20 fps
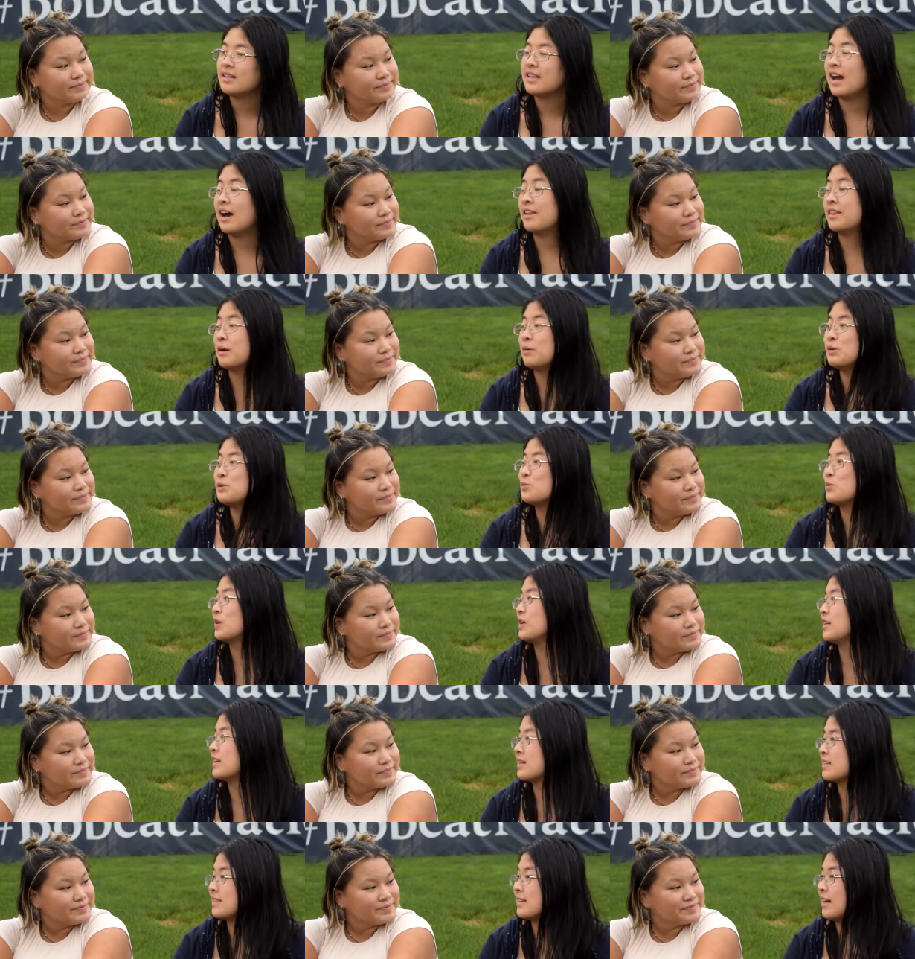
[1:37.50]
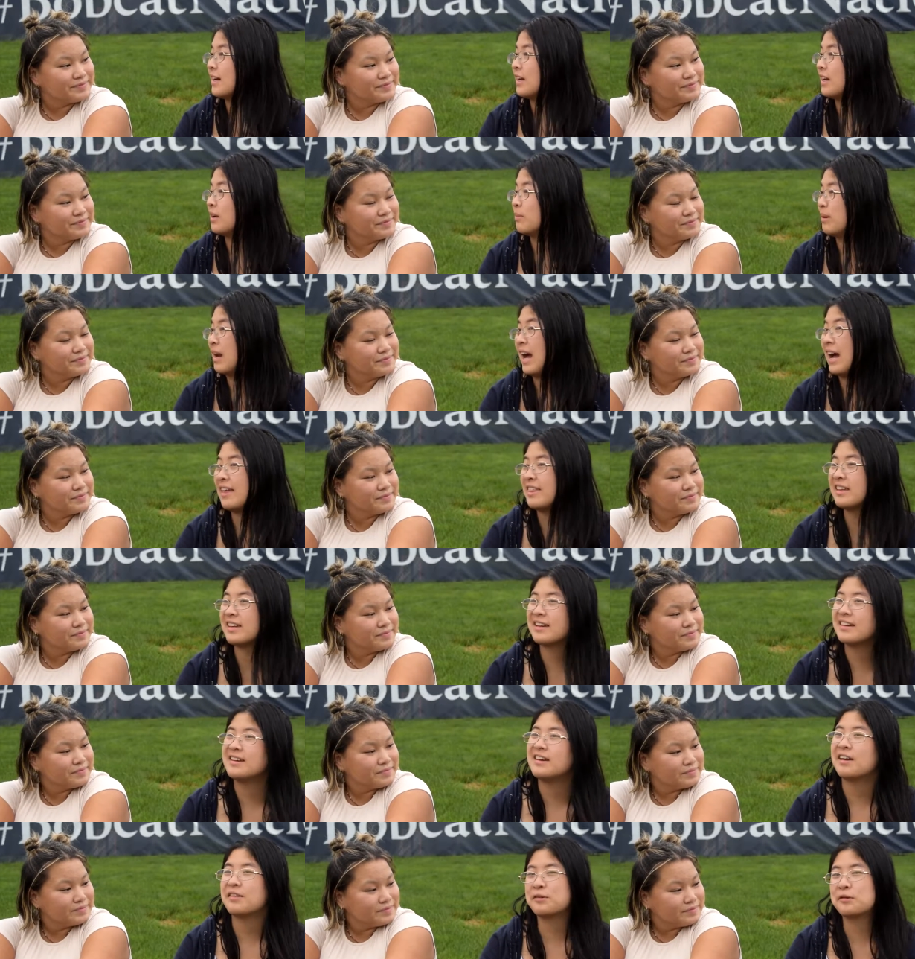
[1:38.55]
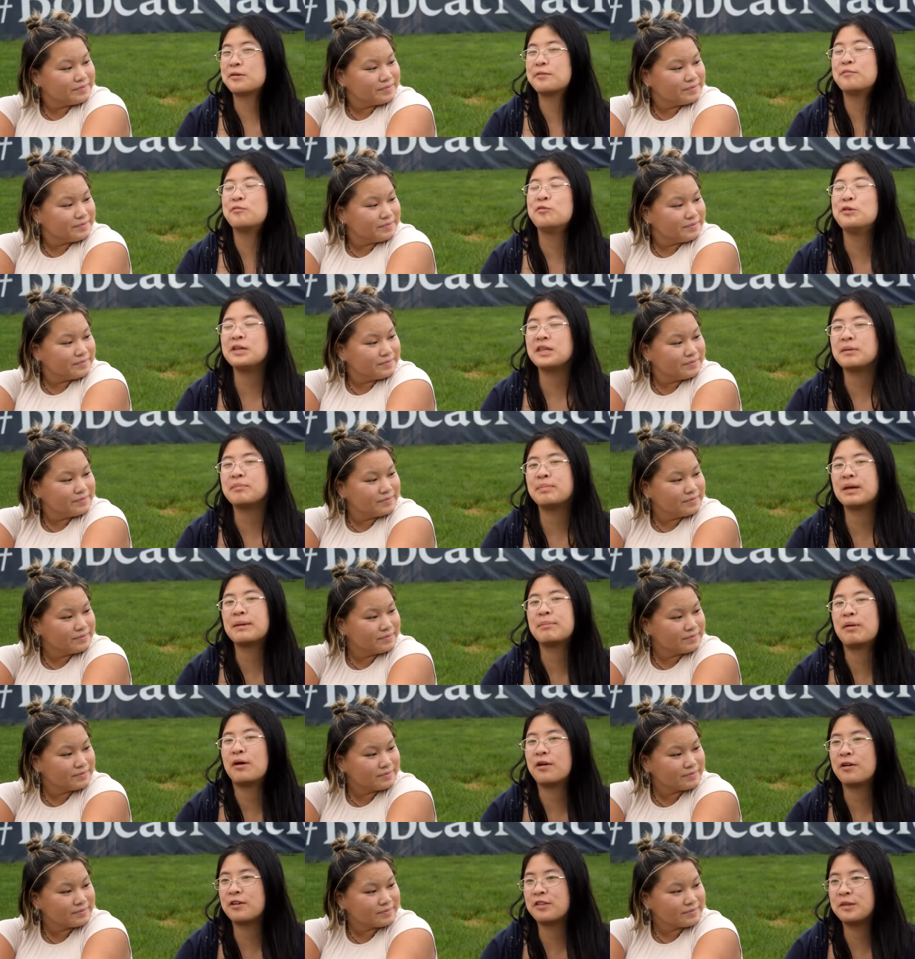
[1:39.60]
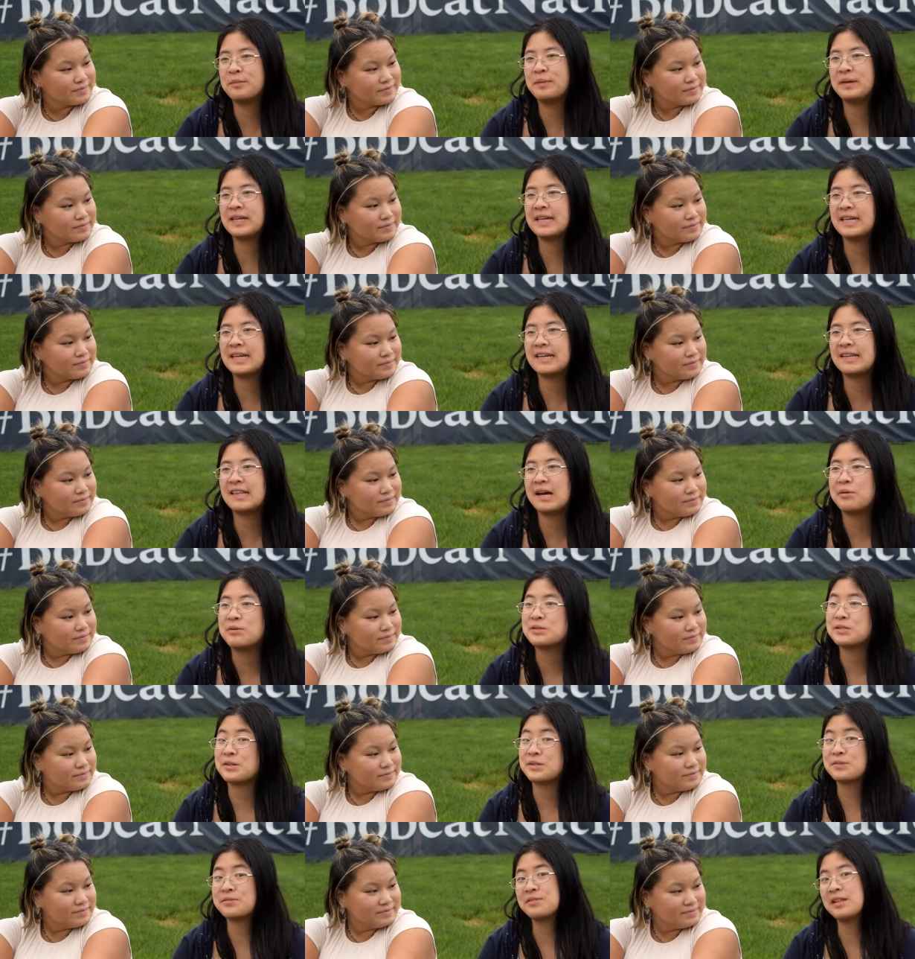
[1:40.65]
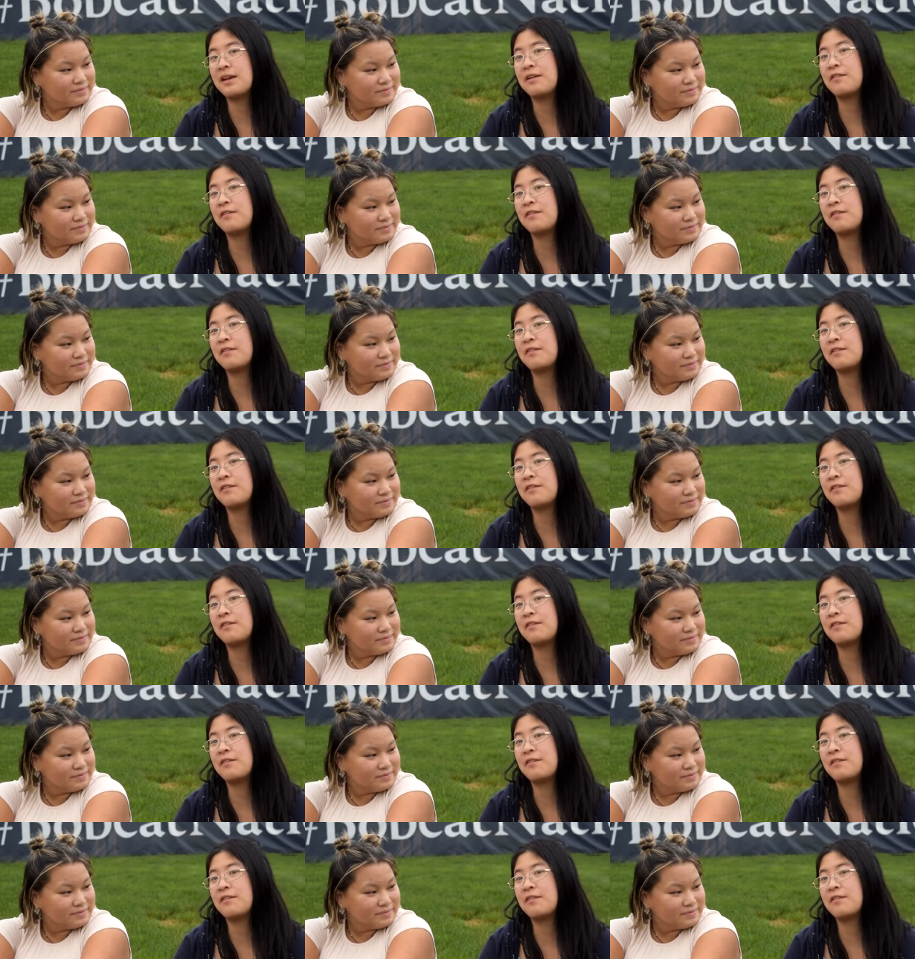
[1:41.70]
Speaker 1: Yeah, that was really exciting, but I think another really big part of the Big E that was also a